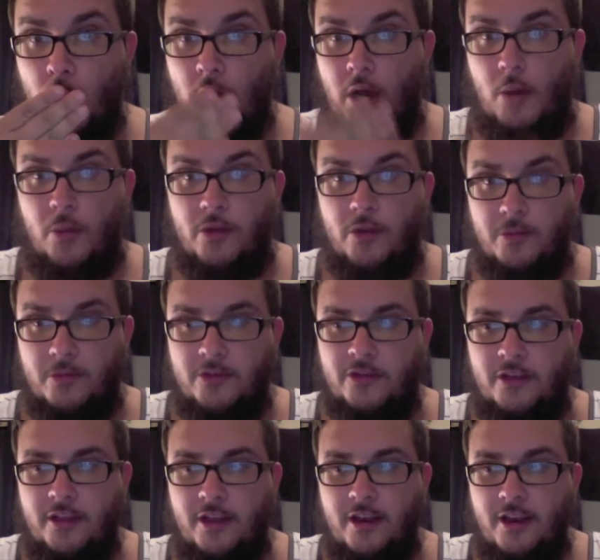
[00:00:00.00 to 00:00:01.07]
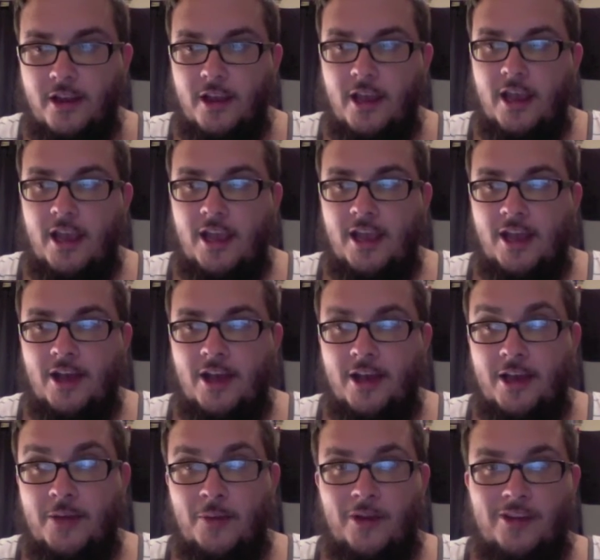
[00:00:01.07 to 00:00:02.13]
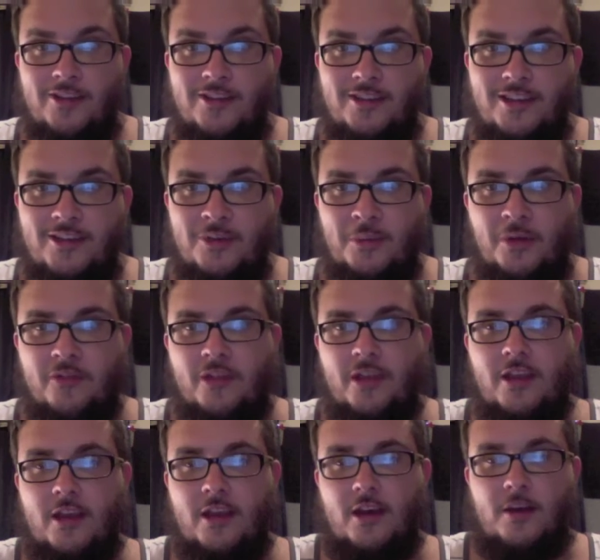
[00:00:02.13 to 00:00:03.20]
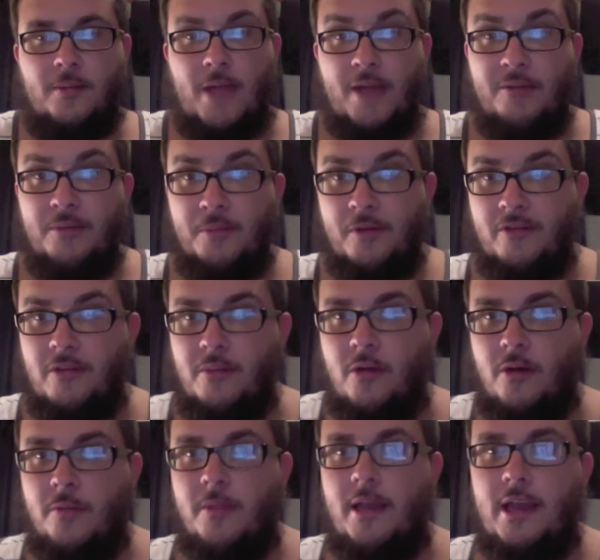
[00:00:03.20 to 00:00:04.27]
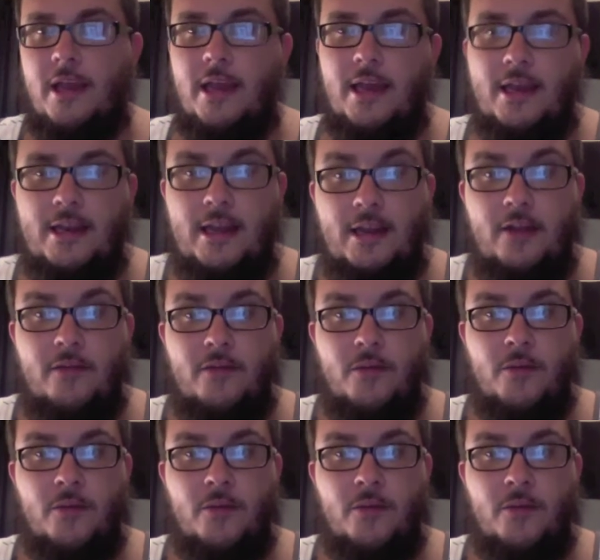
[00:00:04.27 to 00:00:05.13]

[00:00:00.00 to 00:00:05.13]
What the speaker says: I wasn't supposed to say that. Anyways, it's her birthday. Happy birthday, mom, and I love you.